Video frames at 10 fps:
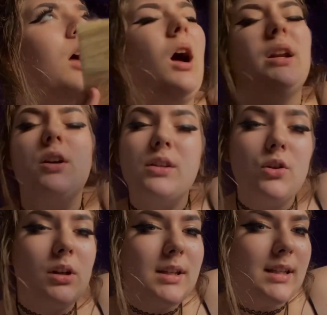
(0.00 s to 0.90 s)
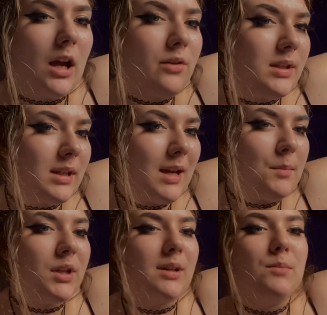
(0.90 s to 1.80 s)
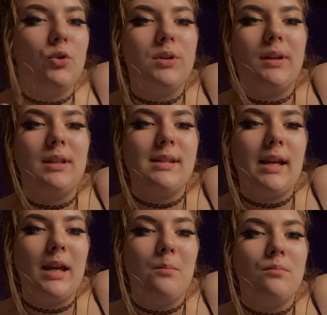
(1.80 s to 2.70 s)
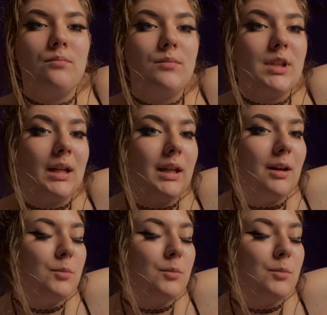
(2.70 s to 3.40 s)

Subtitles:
I know it's not going to sound the same because I'm not doing the same technique.